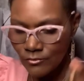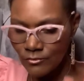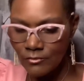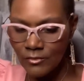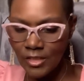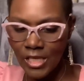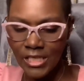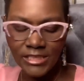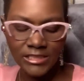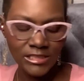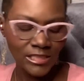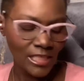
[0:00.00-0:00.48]

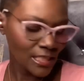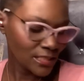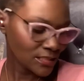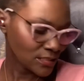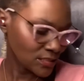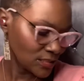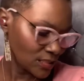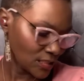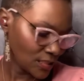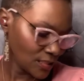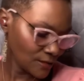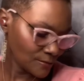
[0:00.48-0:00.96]
it's not as
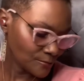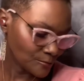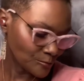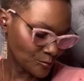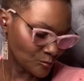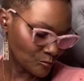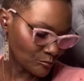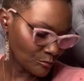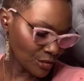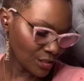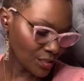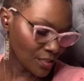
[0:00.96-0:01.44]
thick.
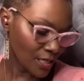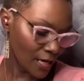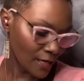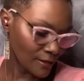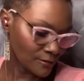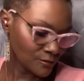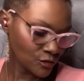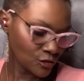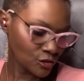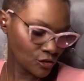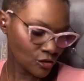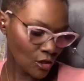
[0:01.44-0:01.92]
But yeah,
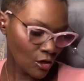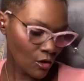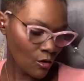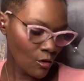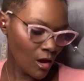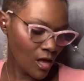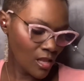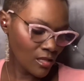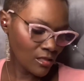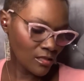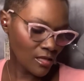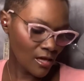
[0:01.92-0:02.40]
so
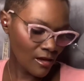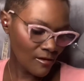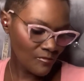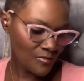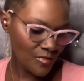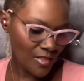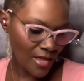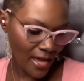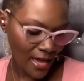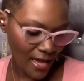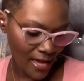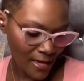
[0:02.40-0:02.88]
love
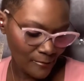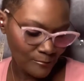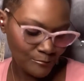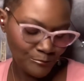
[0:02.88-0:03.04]
that.